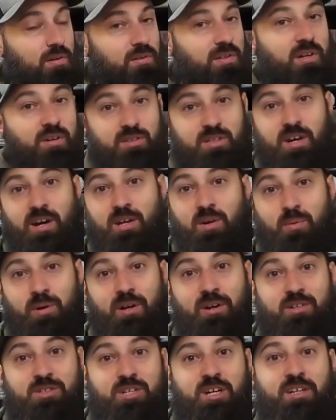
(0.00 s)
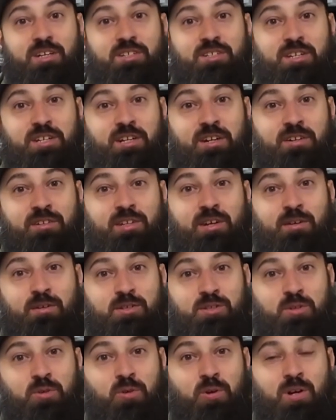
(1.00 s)
You know, it's kind of weird trying to sit here and tell
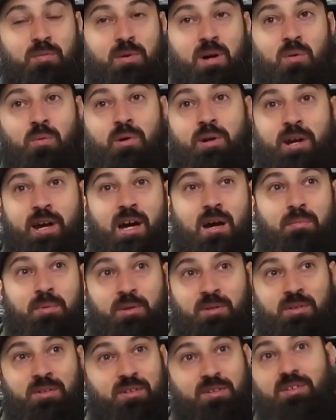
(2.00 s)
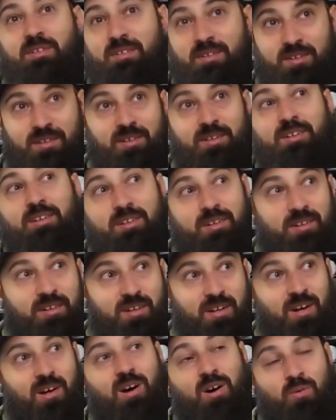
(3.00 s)
a story about what happened
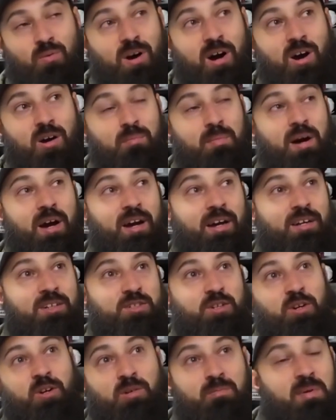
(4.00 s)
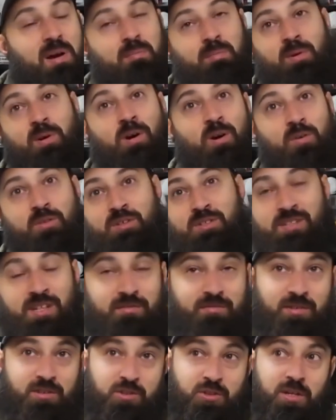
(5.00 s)
a while back and try to remember all these
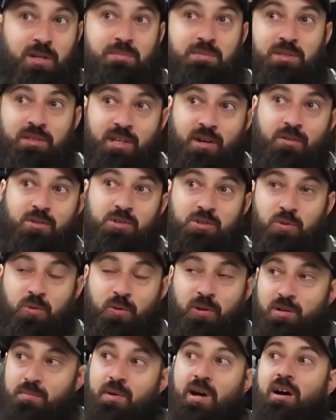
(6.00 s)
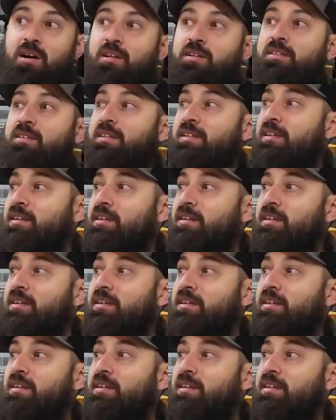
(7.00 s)
different trips and tell a story about it.